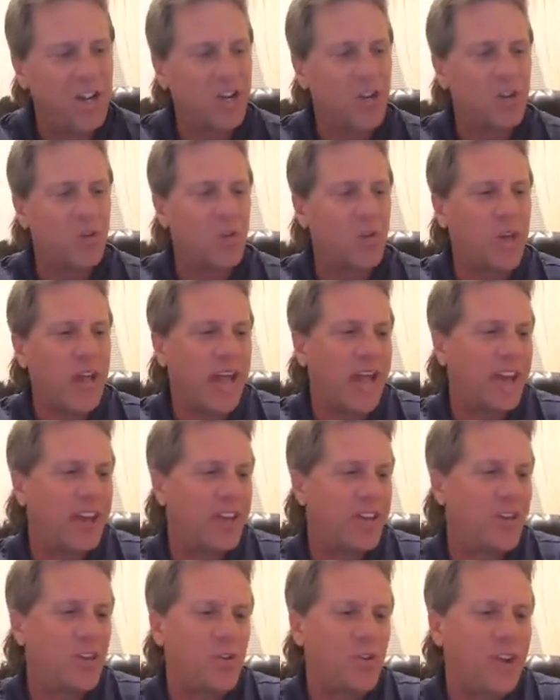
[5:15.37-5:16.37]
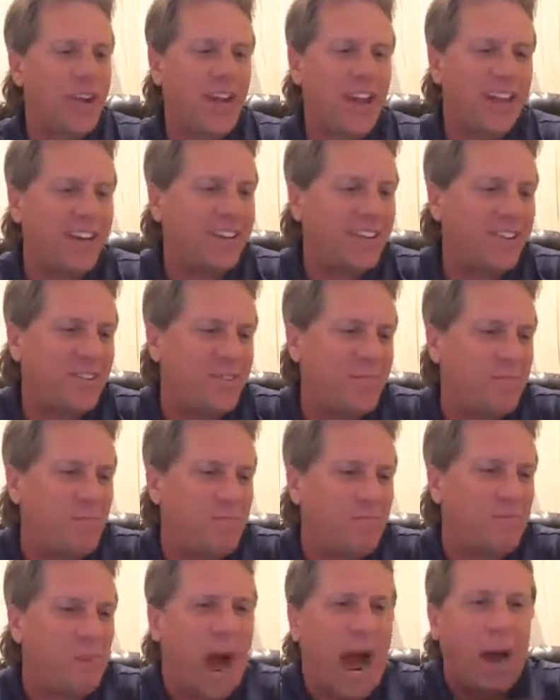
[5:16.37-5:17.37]
You can't
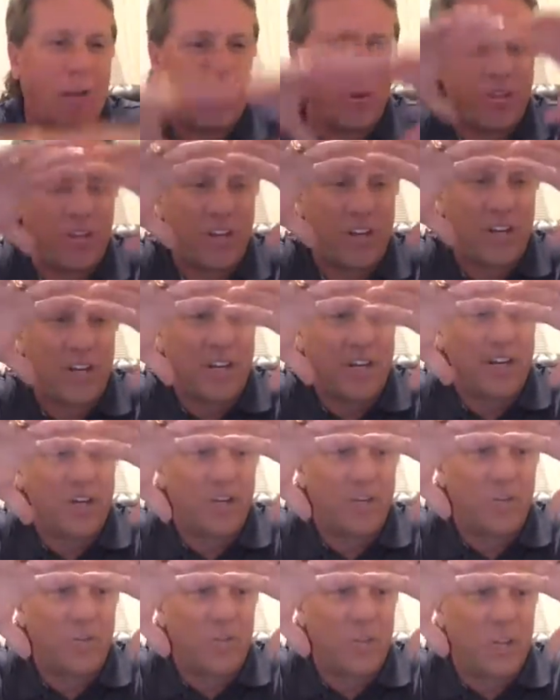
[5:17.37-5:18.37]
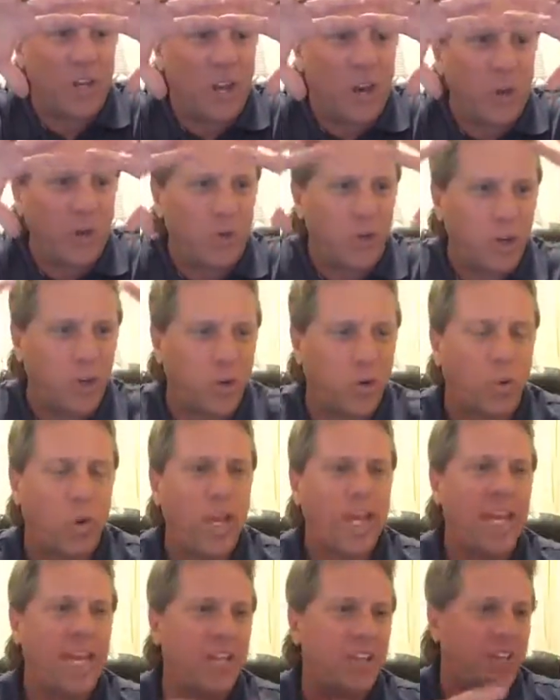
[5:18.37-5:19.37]
buy with, you know,
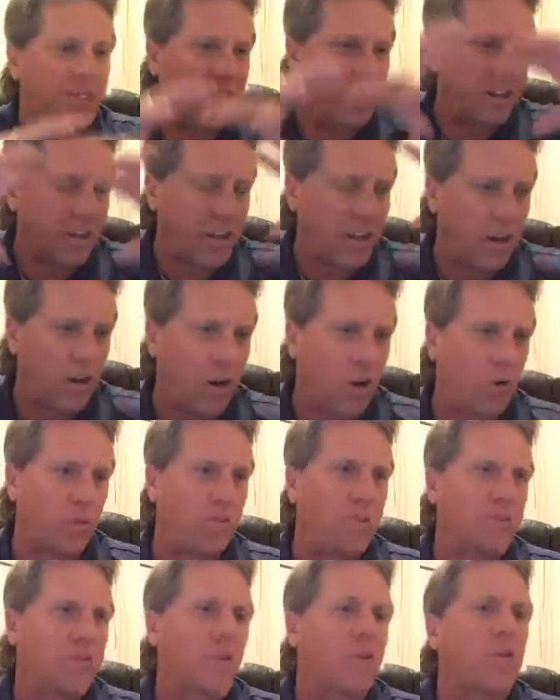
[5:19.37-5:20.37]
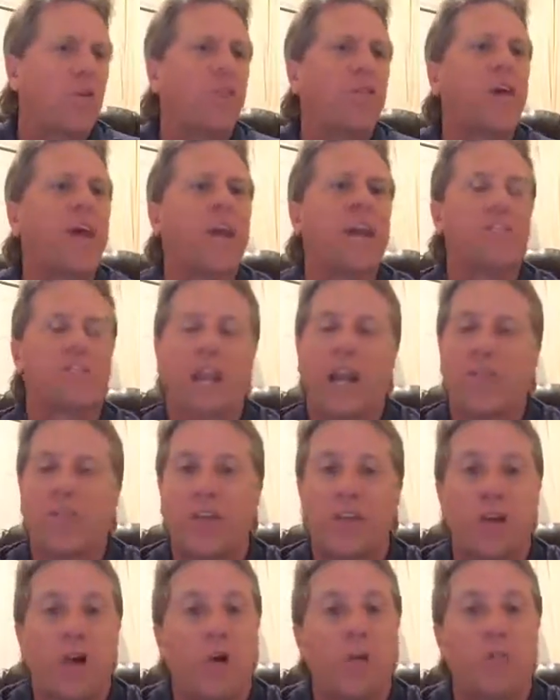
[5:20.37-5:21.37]
degrees and all these other things. And I
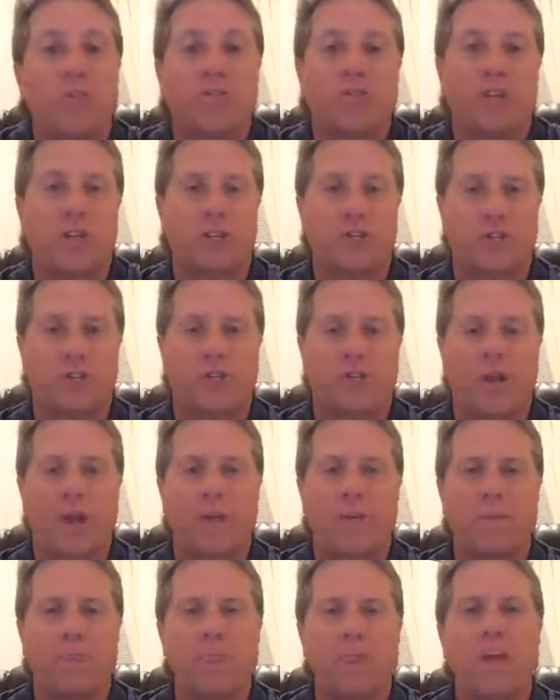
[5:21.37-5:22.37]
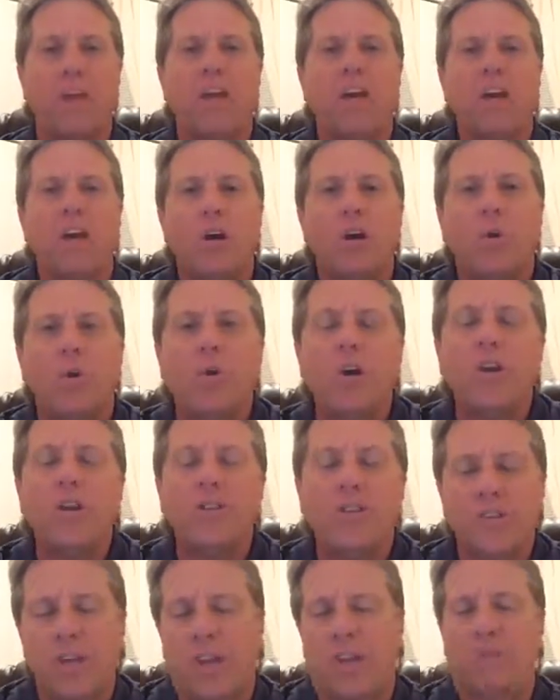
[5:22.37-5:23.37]
think all those things are great. What are
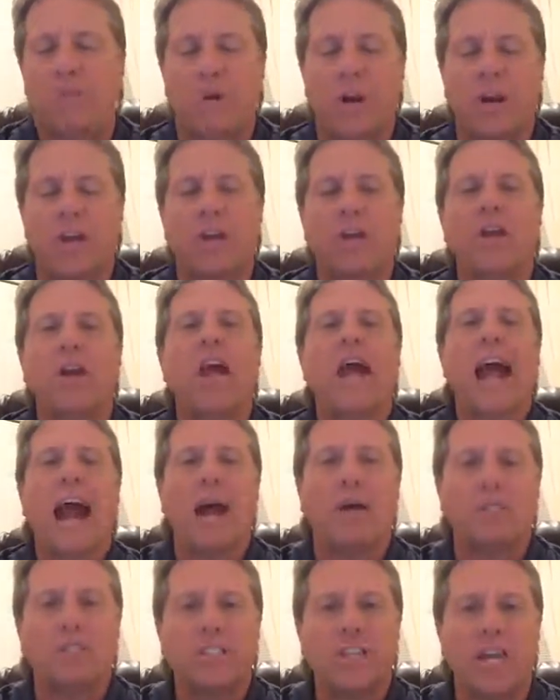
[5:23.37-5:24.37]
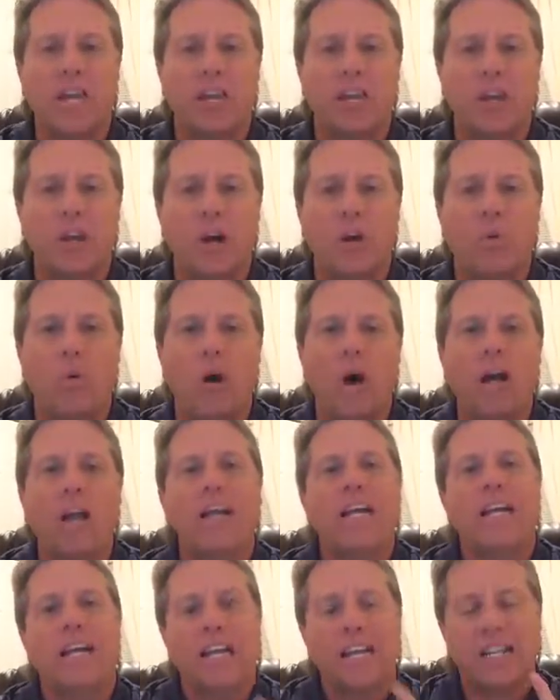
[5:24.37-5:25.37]
you saying, buddy? I'm saying, you know
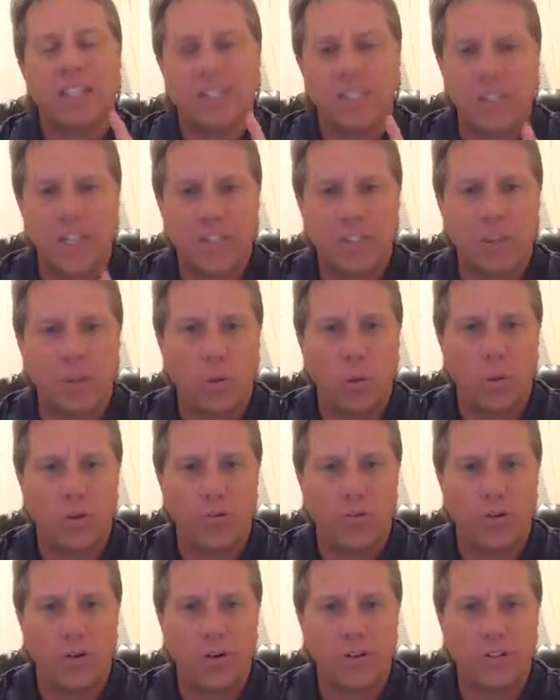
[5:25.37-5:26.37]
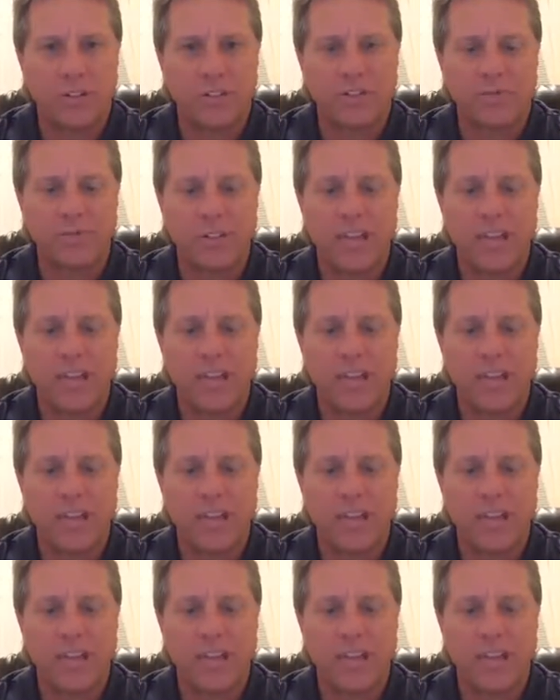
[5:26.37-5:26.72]
what? Let's seek the Lord first